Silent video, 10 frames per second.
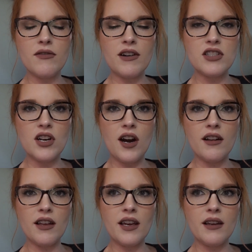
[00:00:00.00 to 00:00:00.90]
fresh
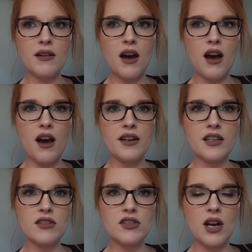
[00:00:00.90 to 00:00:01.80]
garlic,
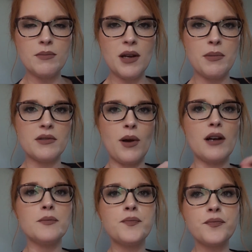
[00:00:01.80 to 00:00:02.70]
onion chopped up as well.